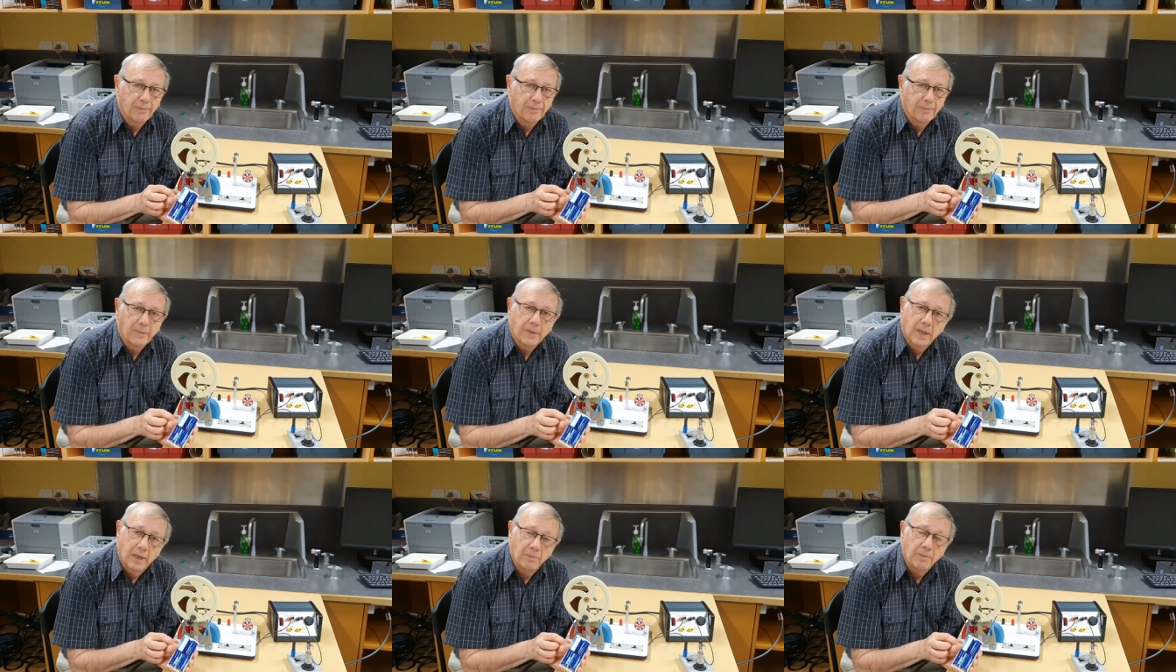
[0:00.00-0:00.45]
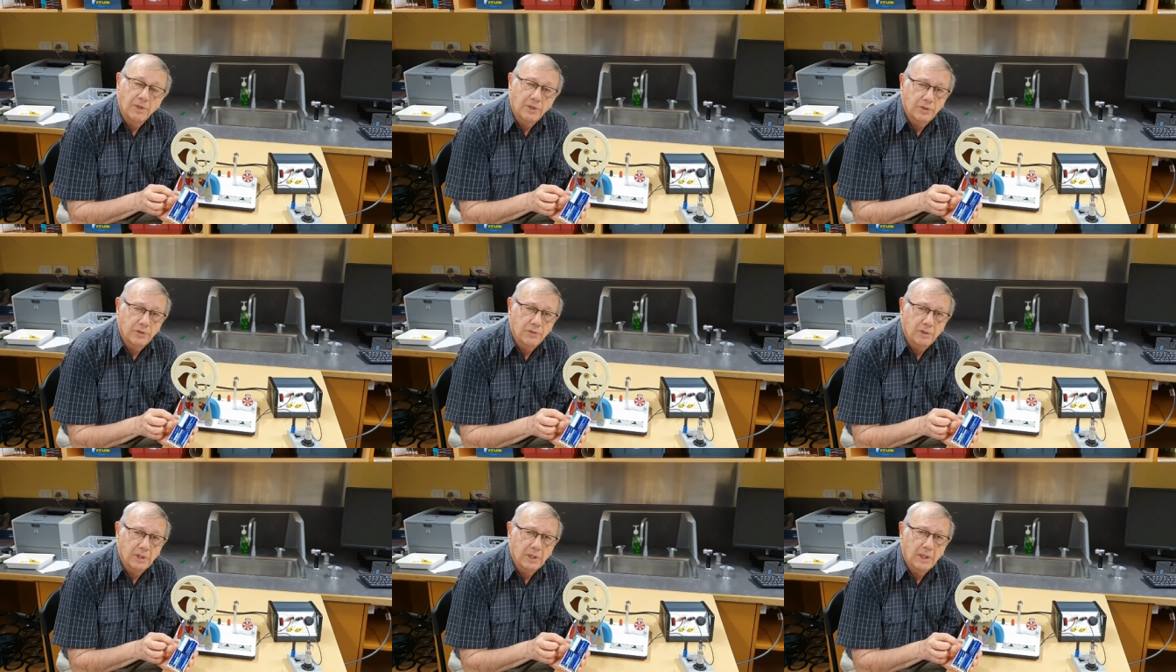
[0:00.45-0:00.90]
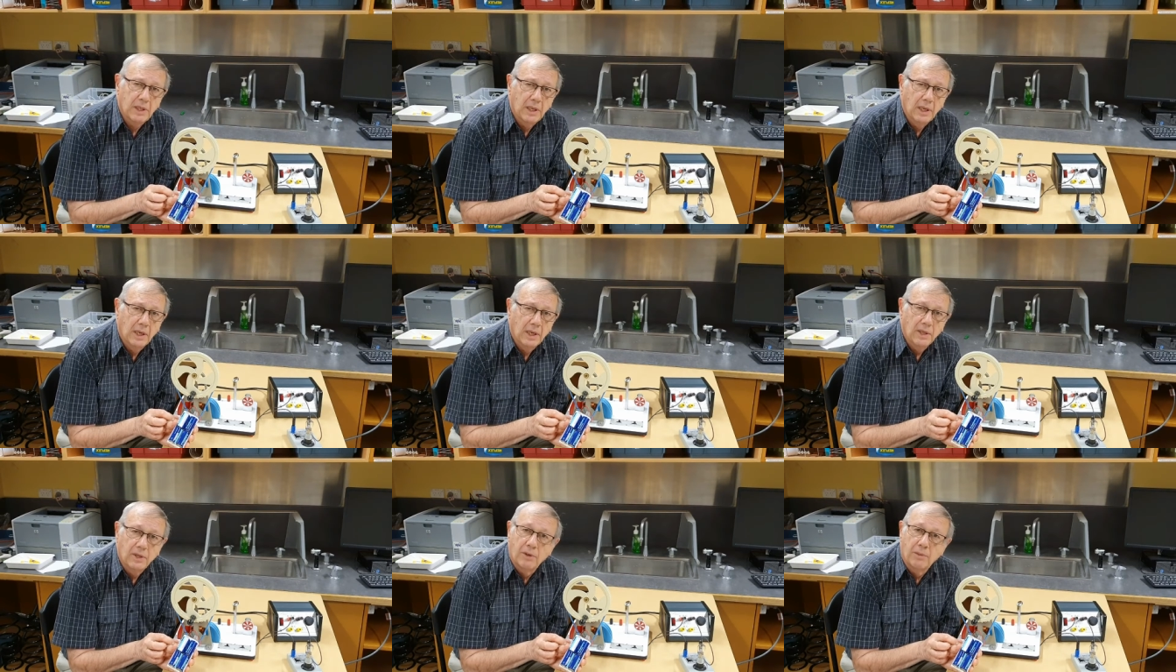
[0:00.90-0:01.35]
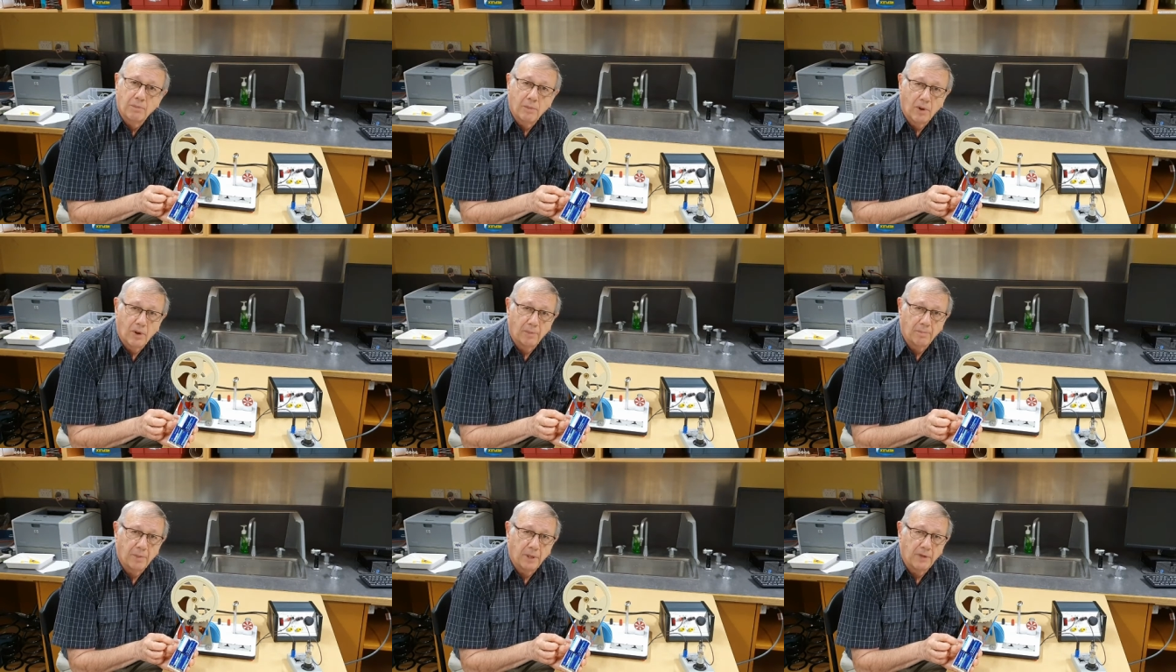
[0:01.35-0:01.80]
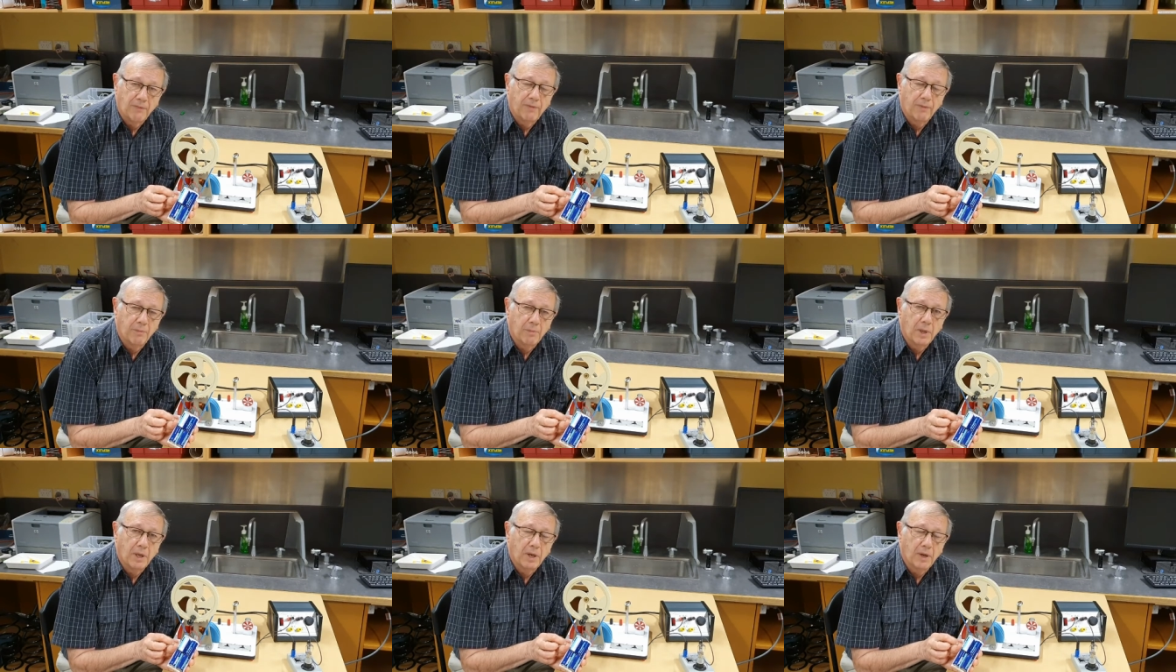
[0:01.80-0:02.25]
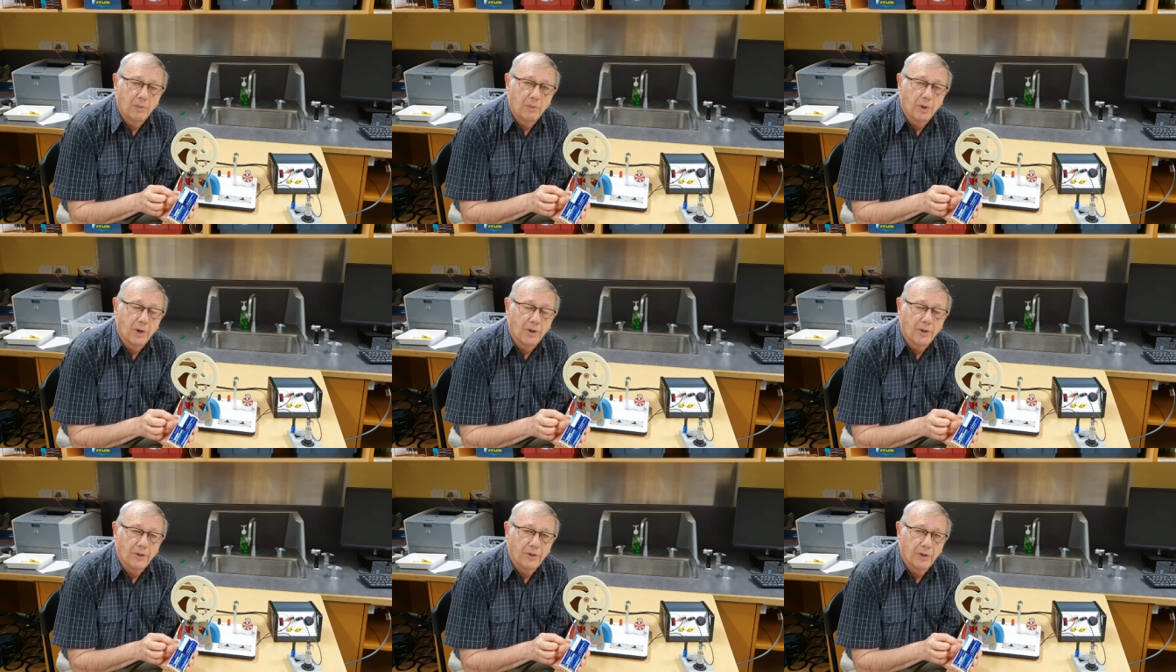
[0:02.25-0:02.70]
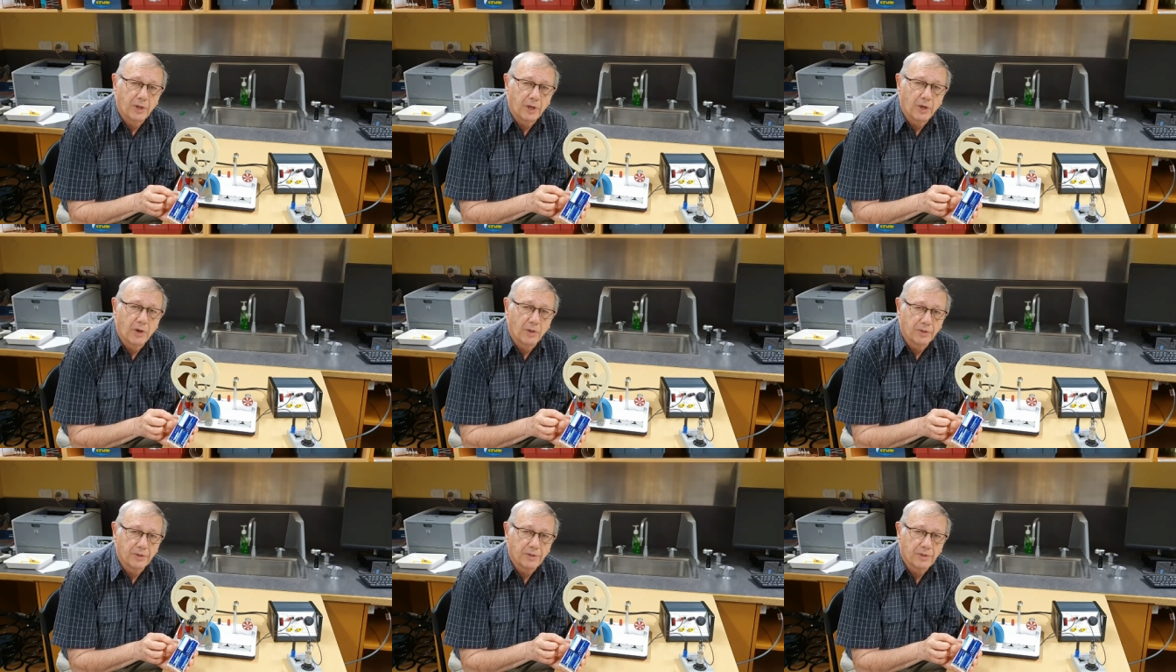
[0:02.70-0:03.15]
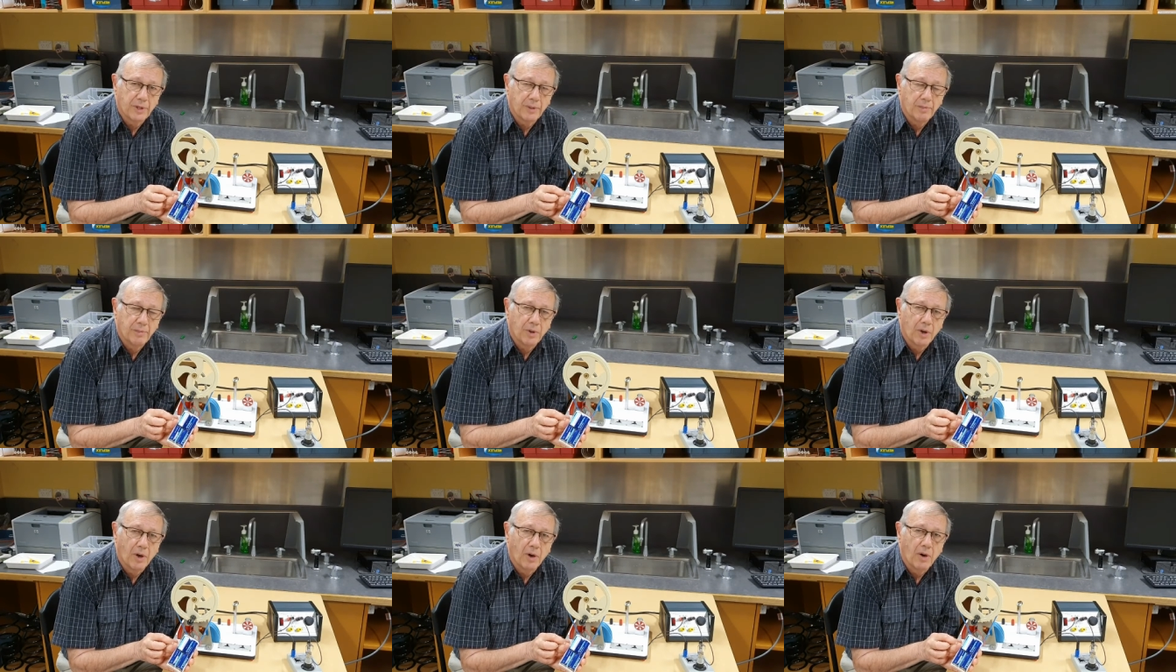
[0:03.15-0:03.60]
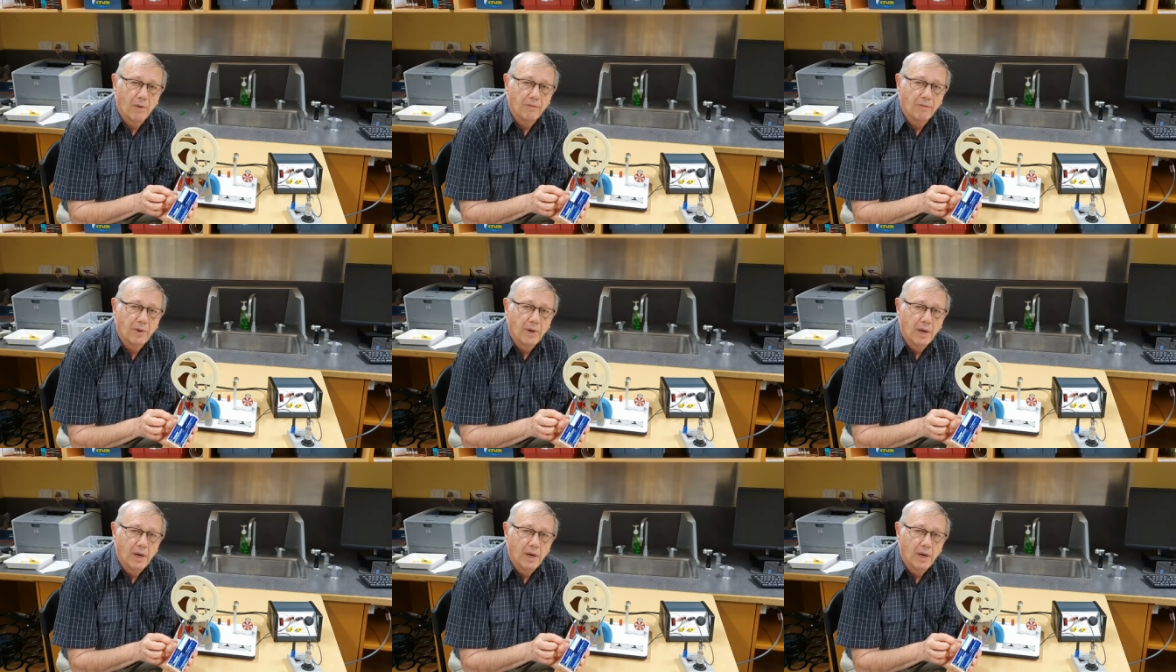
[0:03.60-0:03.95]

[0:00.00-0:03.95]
chemistry, you might be familiar with the concept of